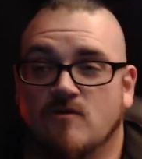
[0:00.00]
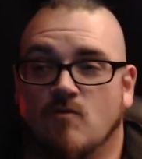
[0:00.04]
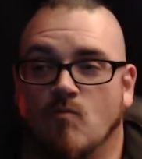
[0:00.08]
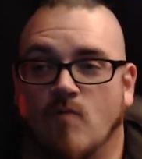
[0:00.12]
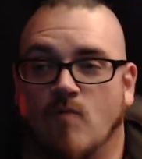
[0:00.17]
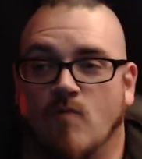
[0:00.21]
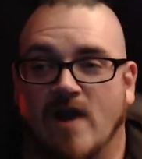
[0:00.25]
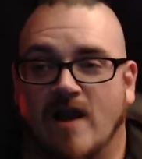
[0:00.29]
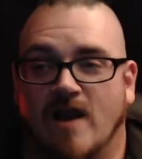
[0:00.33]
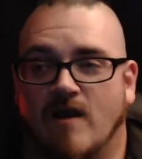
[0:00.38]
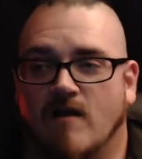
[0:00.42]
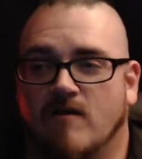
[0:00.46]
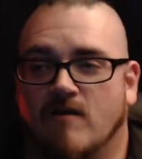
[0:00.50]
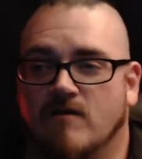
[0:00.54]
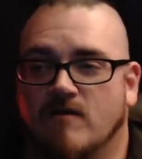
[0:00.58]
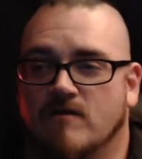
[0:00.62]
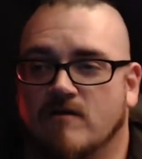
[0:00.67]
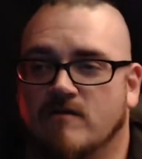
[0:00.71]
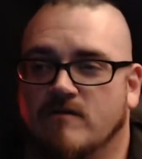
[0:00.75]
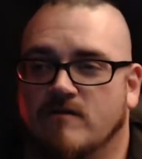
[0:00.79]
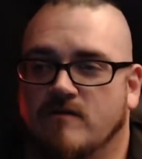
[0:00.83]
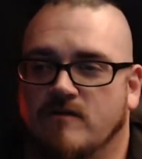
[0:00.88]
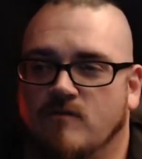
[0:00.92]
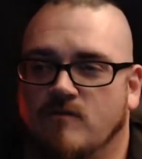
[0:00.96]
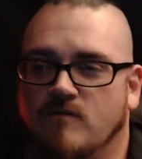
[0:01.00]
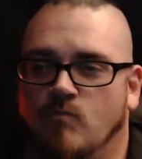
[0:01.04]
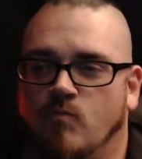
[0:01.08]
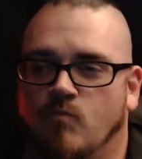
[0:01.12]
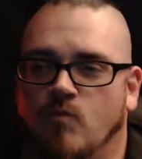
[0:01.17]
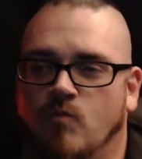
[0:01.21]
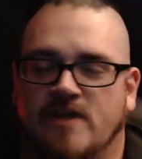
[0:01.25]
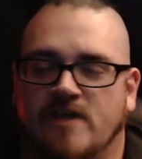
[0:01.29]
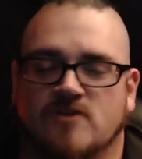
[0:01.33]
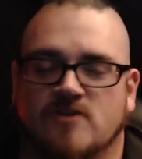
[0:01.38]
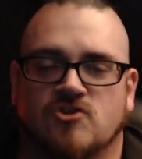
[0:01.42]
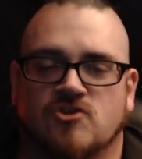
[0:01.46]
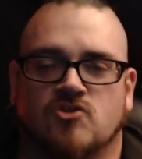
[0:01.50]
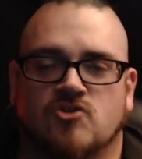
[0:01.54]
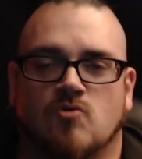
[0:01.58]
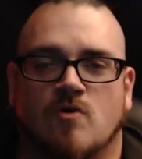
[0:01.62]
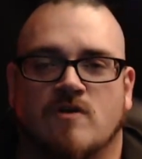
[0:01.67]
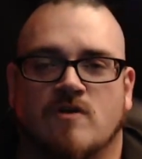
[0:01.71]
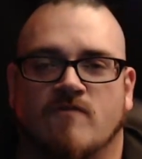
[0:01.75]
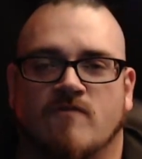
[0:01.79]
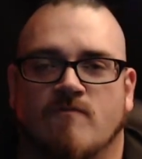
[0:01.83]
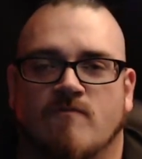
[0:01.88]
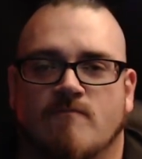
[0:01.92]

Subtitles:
where we can sort of